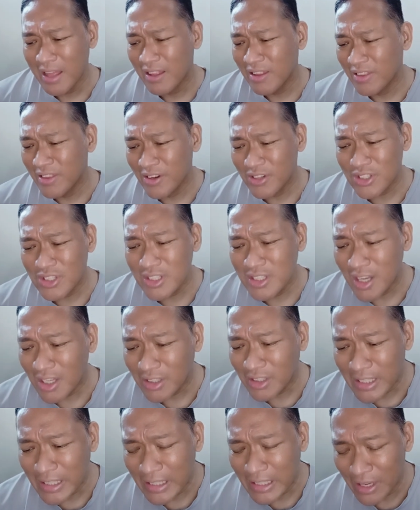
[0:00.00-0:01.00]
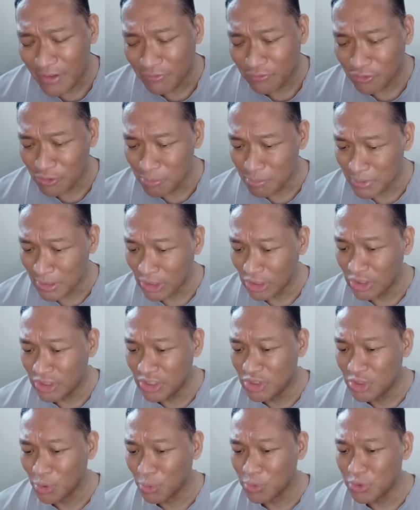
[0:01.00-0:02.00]
There's nothing left for me,
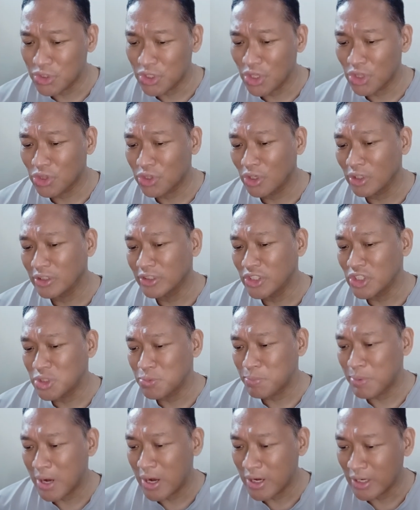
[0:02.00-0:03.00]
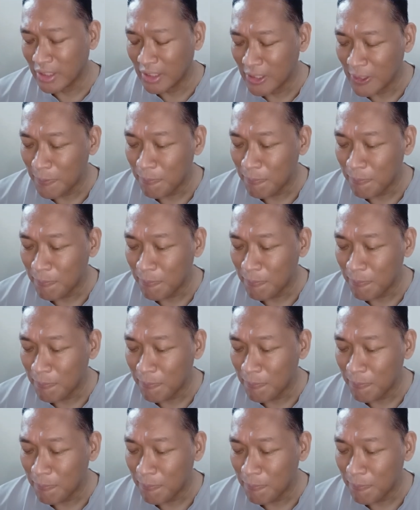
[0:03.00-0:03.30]
Josie thought despairingly,